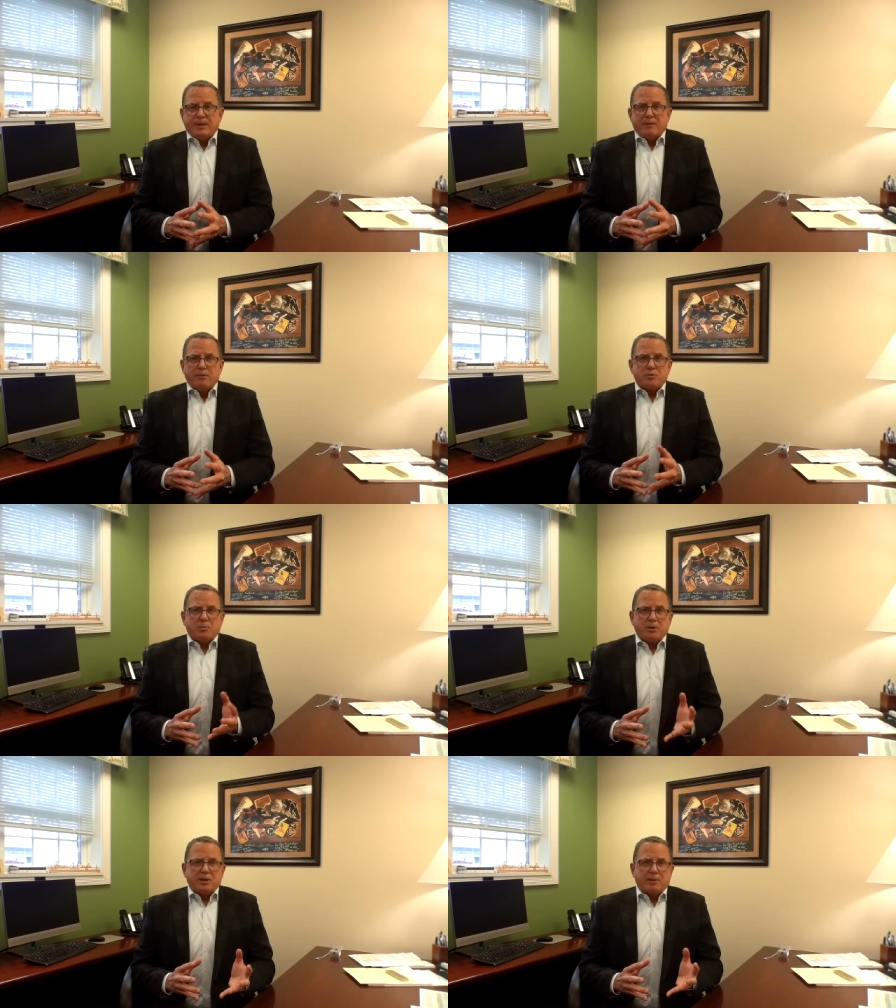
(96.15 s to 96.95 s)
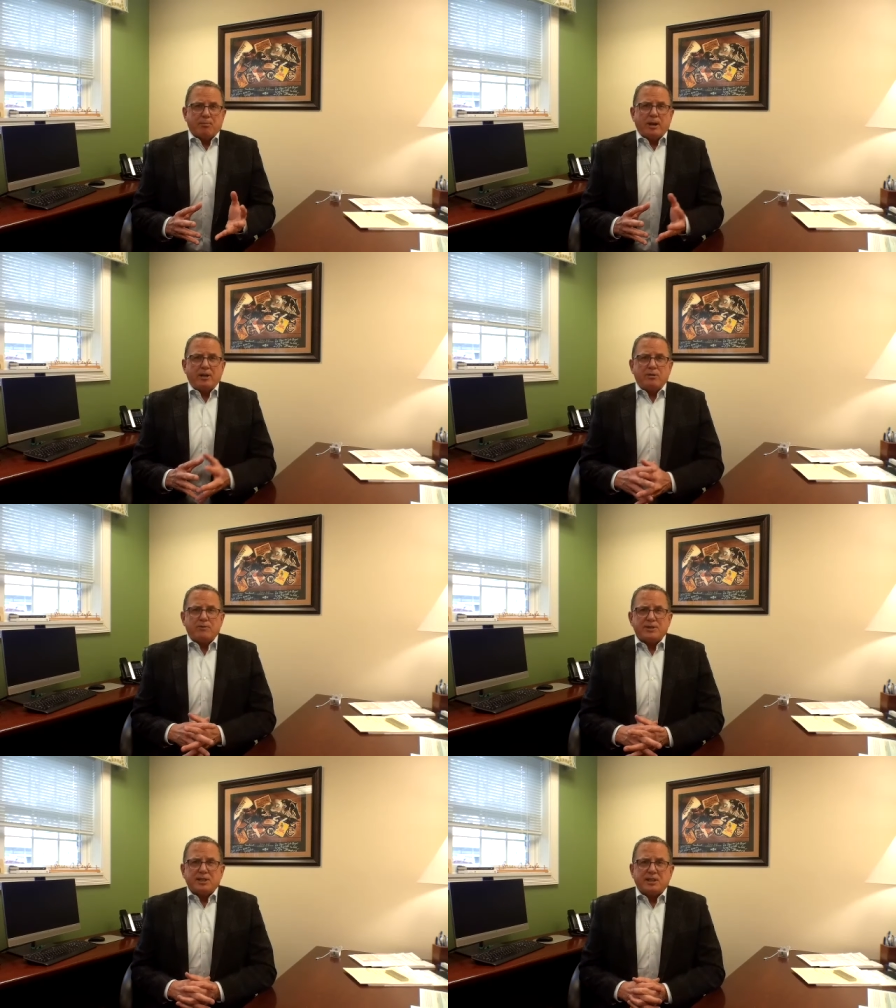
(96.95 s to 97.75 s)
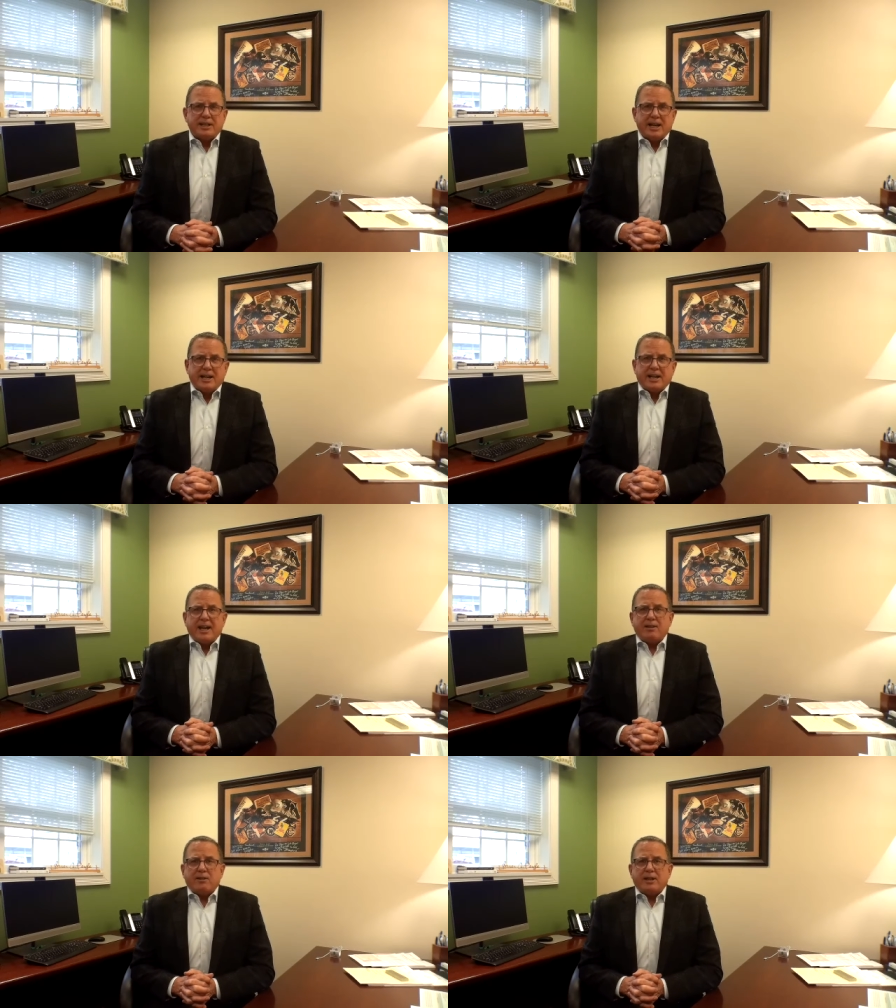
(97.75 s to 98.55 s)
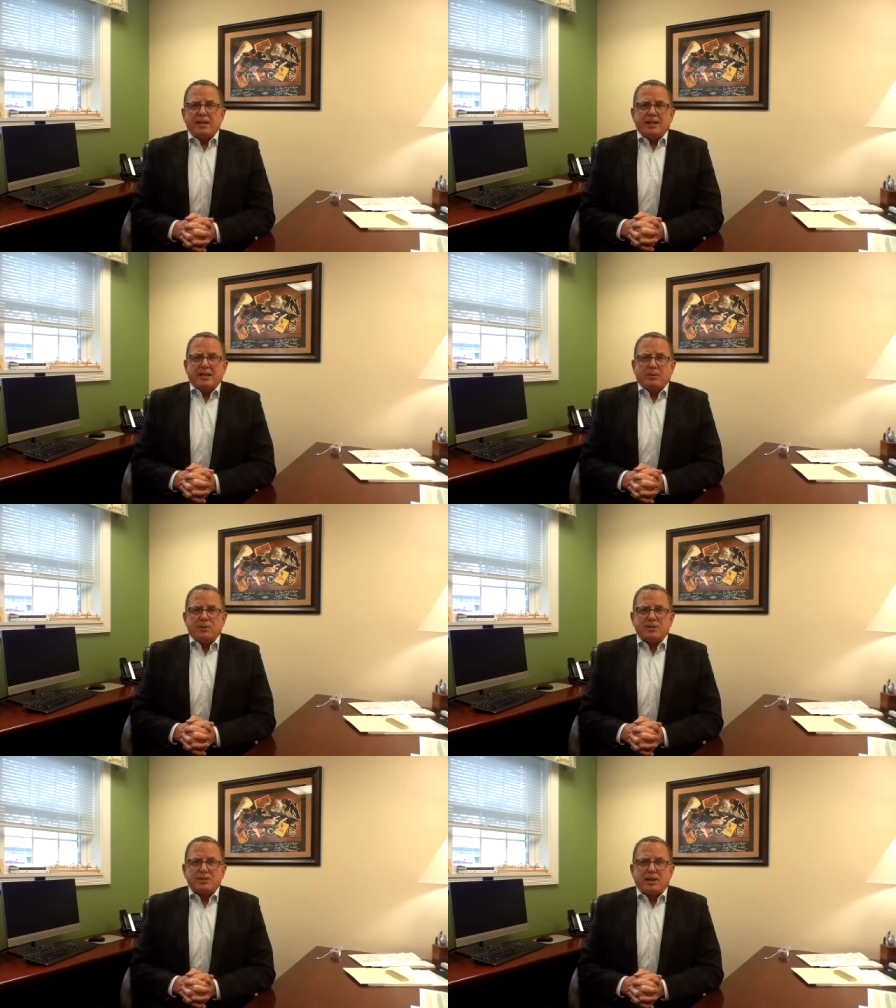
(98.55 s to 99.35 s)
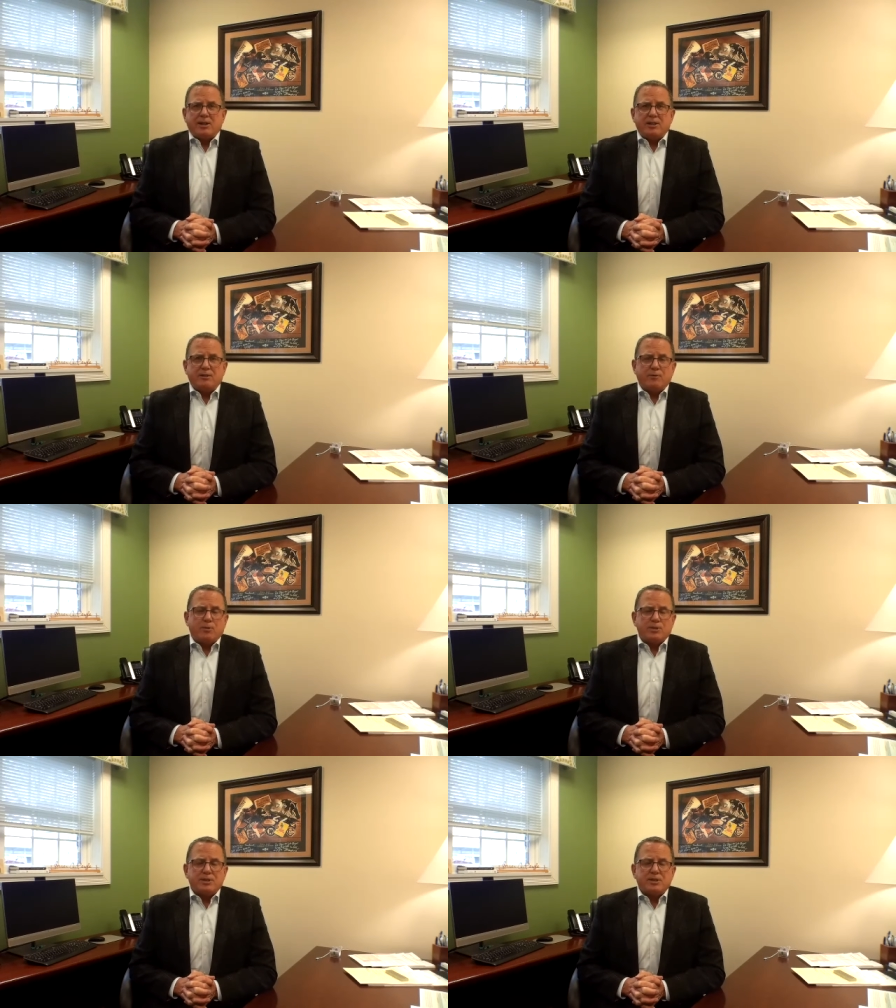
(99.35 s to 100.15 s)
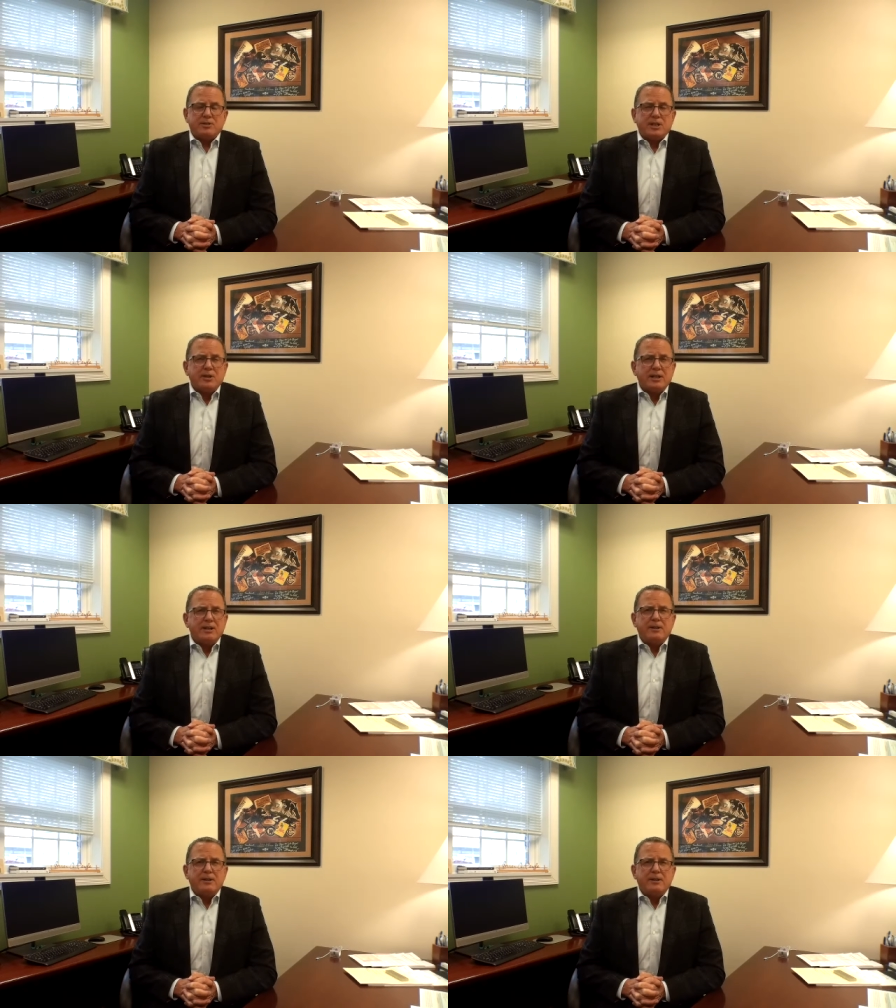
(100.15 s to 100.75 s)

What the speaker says: which we're building a brand new facility out at Cal Lake, which is out in the Forest Hills area.